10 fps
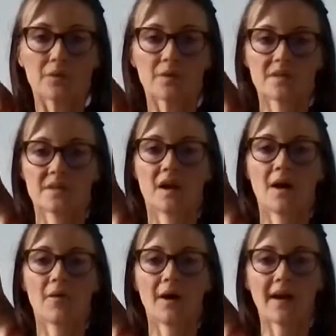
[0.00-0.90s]
See
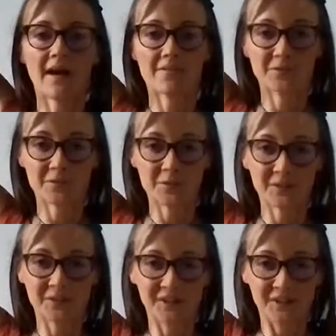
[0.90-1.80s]
how I have
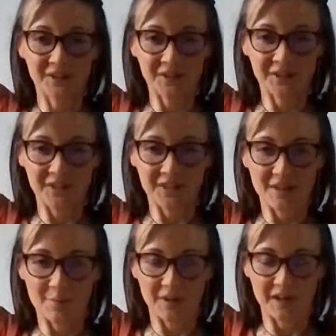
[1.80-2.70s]
to
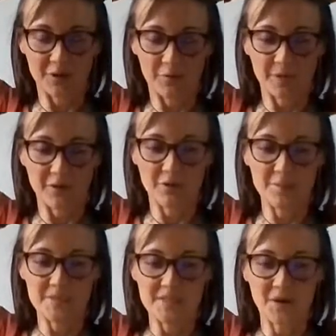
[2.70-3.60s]
keep an eye on my
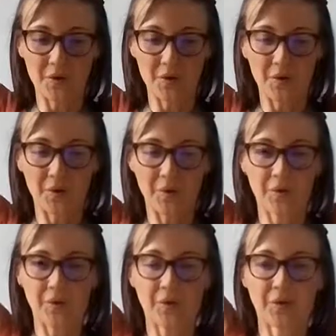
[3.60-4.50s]
ribs.
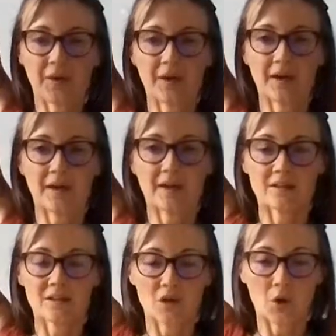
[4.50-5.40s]

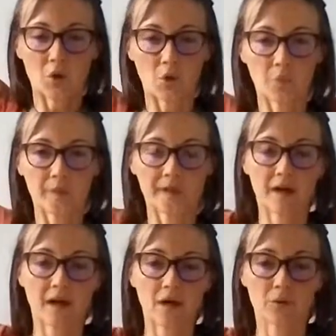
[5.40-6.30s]
And open
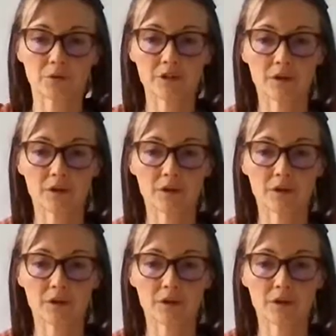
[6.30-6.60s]
out.